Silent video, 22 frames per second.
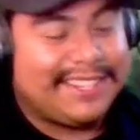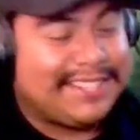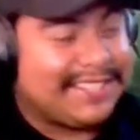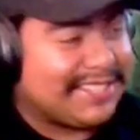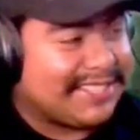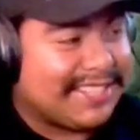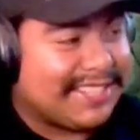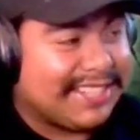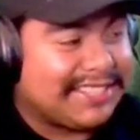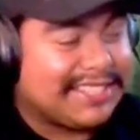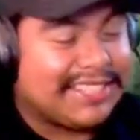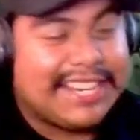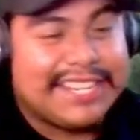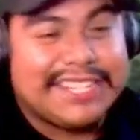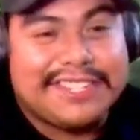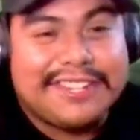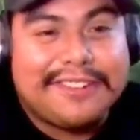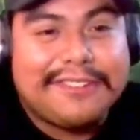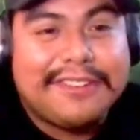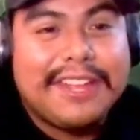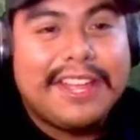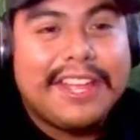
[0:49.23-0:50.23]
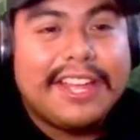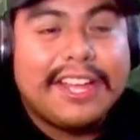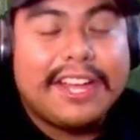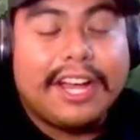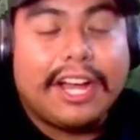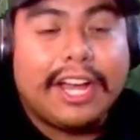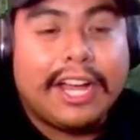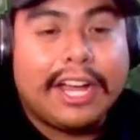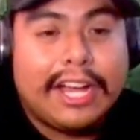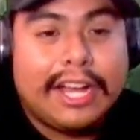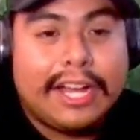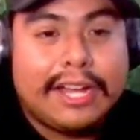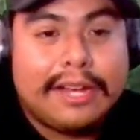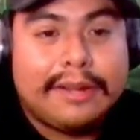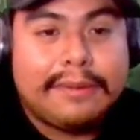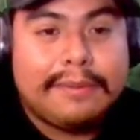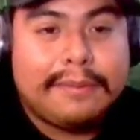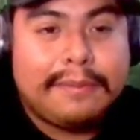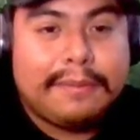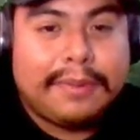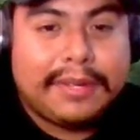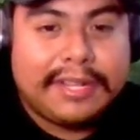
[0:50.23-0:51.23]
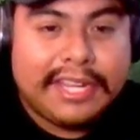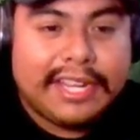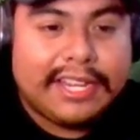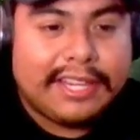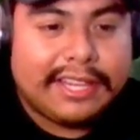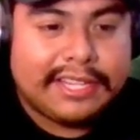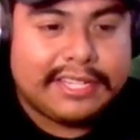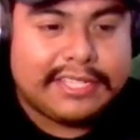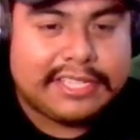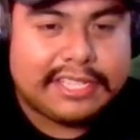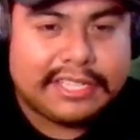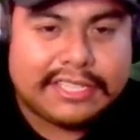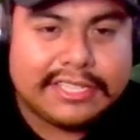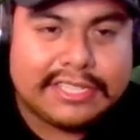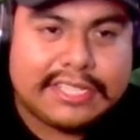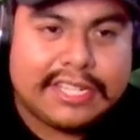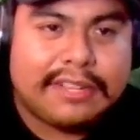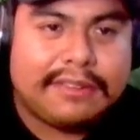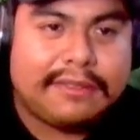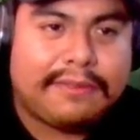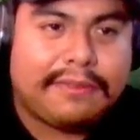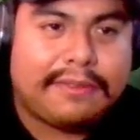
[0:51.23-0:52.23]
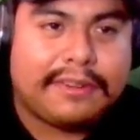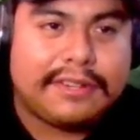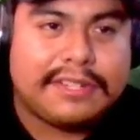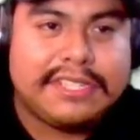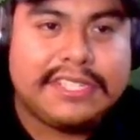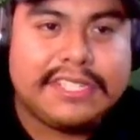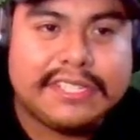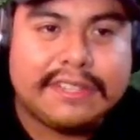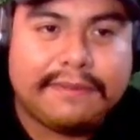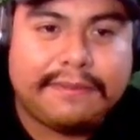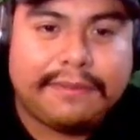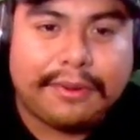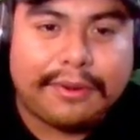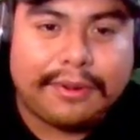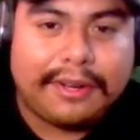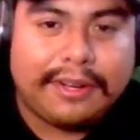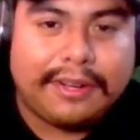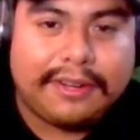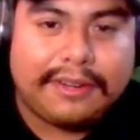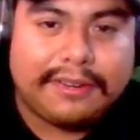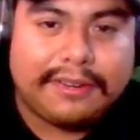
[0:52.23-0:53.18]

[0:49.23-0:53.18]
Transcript: Just to let you guys know. But yeah, let's check this out for season 4.